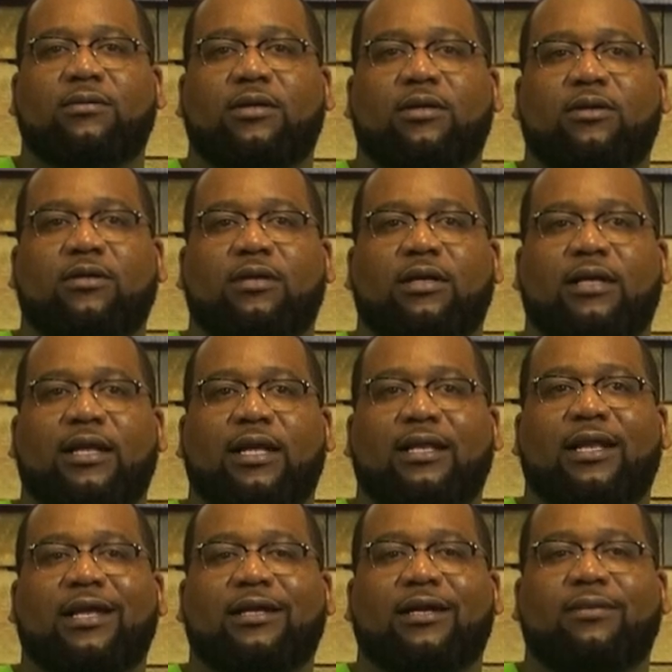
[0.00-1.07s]
you know, it ain't
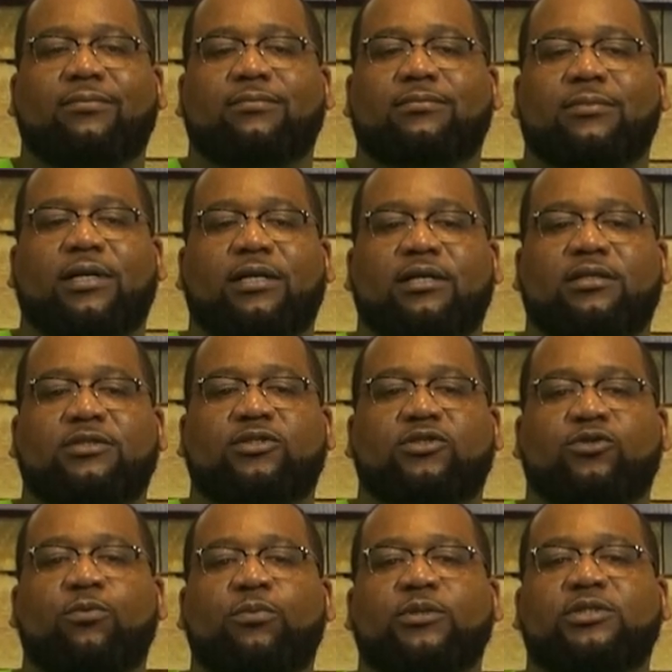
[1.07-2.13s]
like I'm a
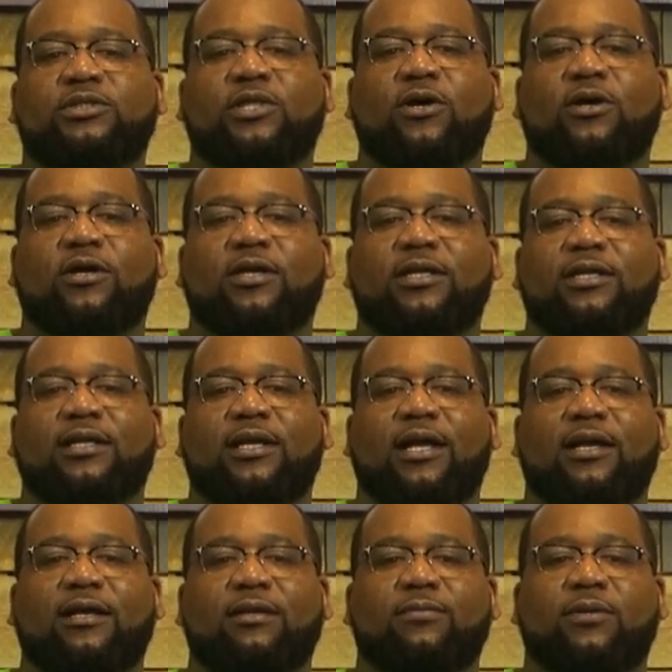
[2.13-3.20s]
superstar in the
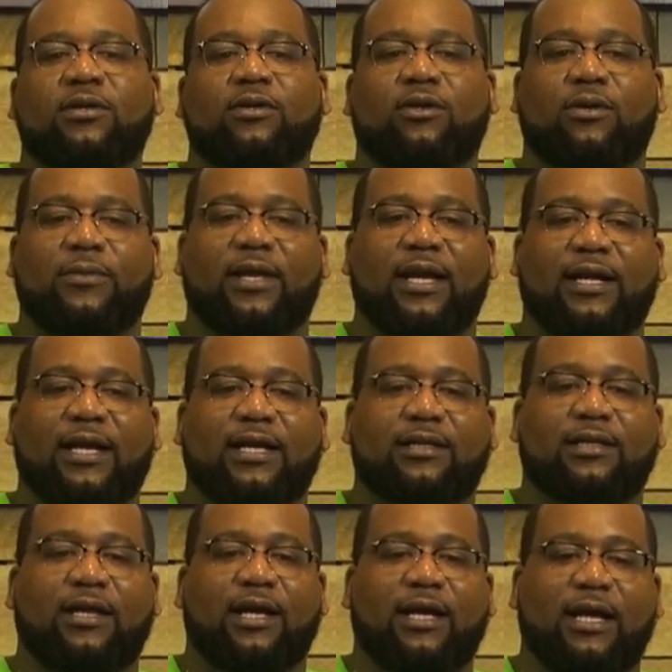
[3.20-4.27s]
game, but you know what I mean. I got
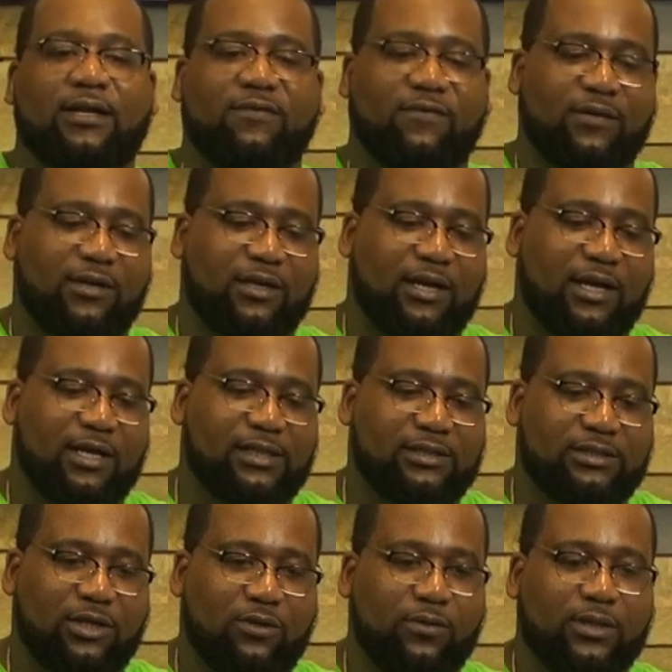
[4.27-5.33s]
a I got a, a
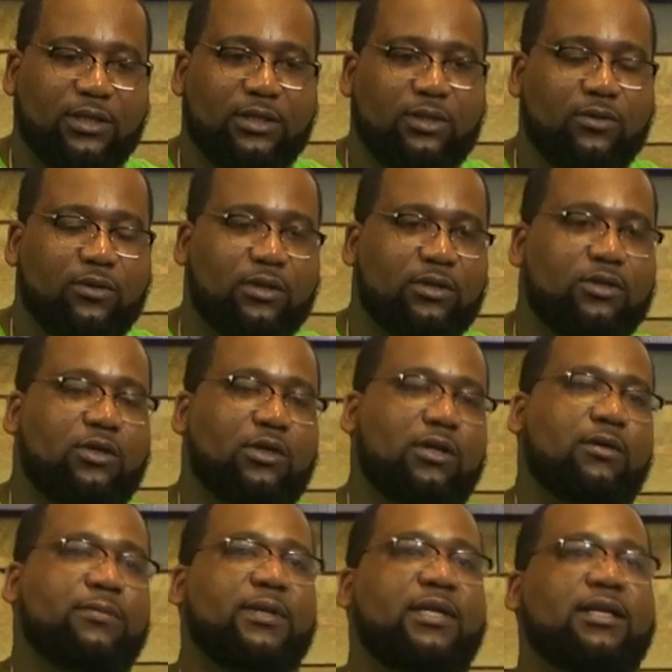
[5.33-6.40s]
toe in the door. You know
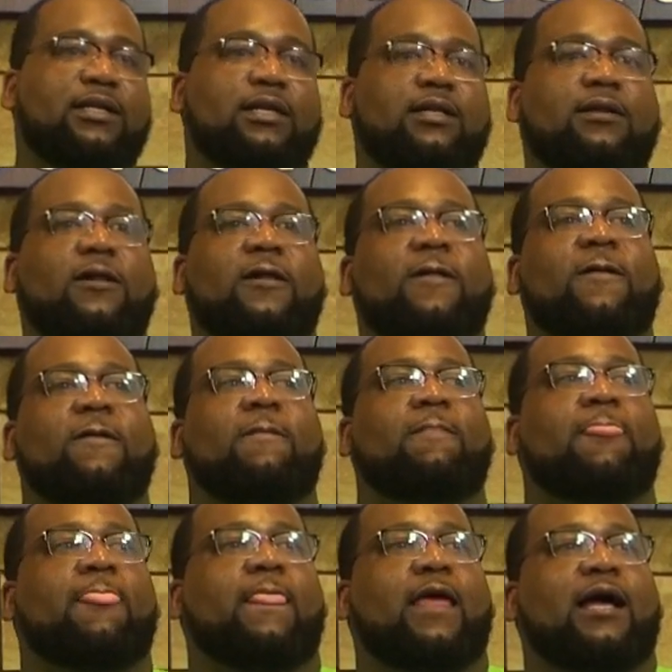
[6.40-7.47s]
what I mean? And,
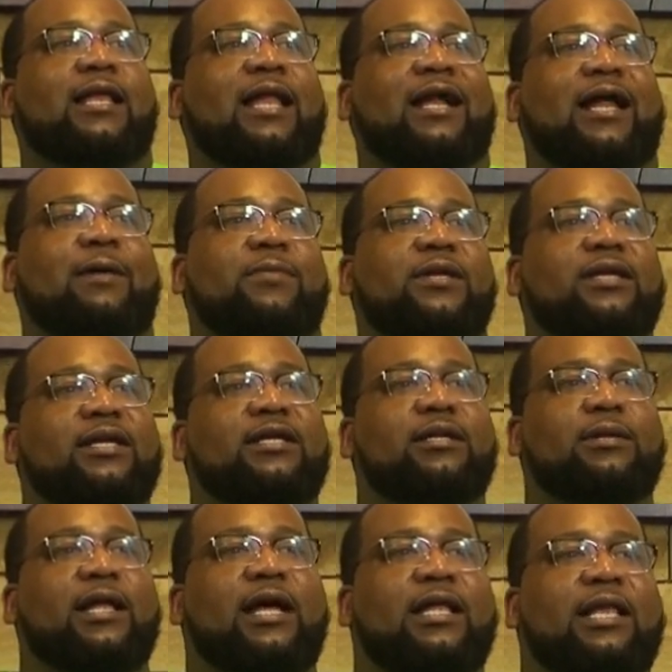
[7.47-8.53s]
a lot. I've been getting
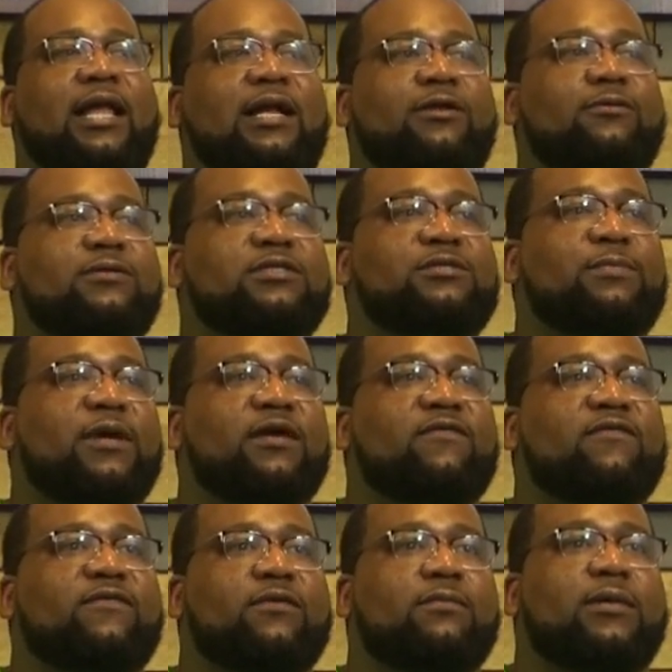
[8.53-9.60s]
a, a lot of respect
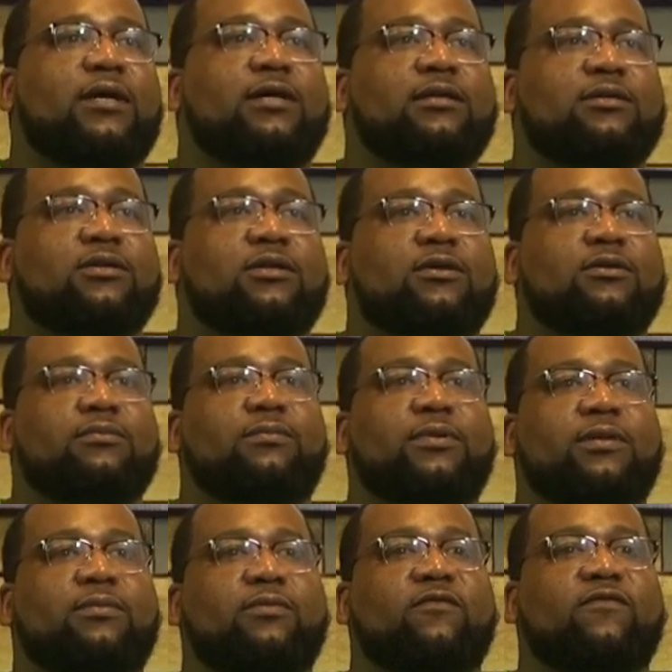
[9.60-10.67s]
from un, uh, you know
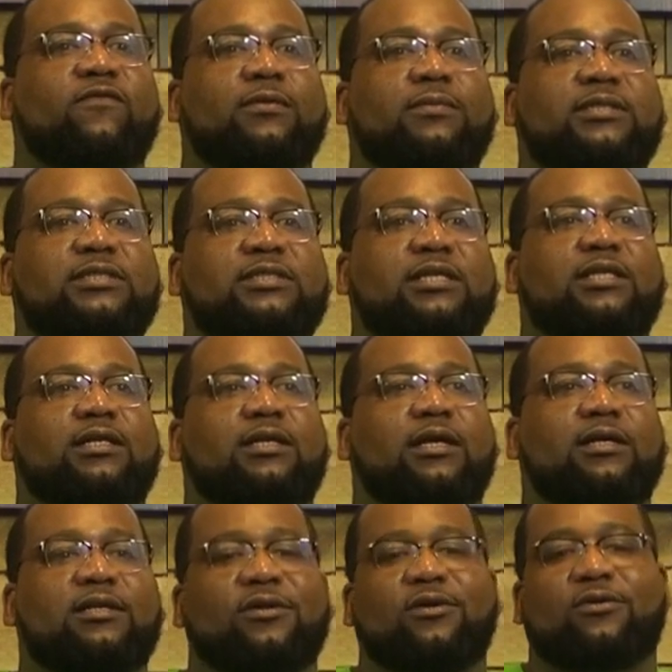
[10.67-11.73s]
people from the city,
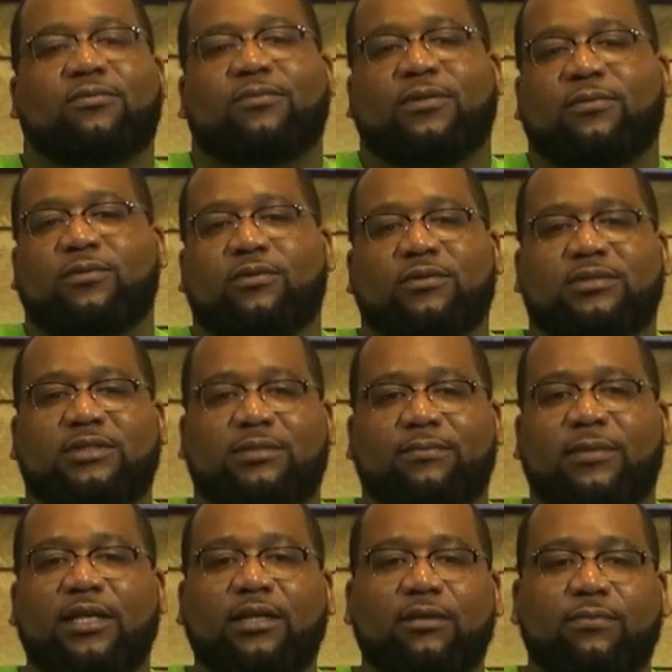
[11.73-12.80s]
unknown people to
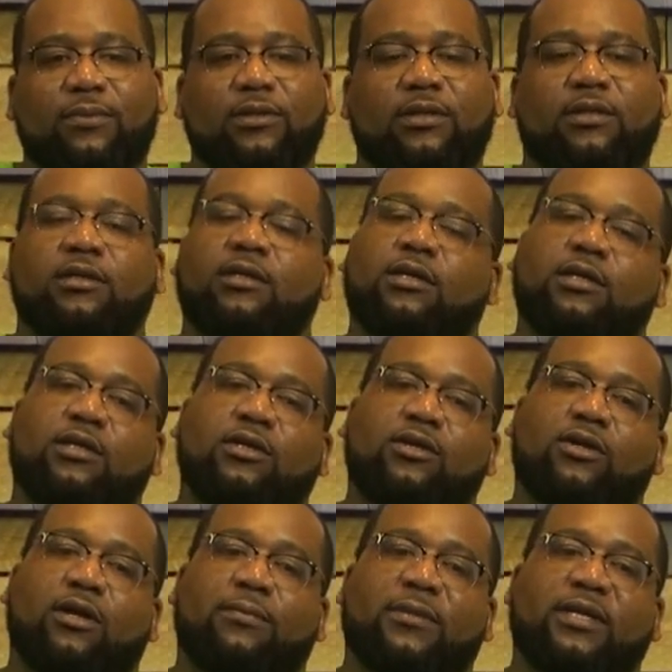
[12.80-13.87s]
me. But you
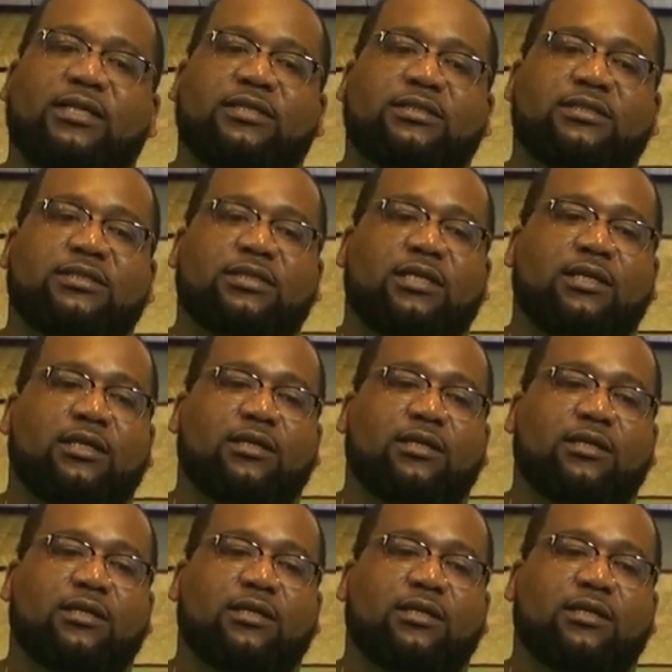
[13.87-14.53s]
know, I mean, just uh,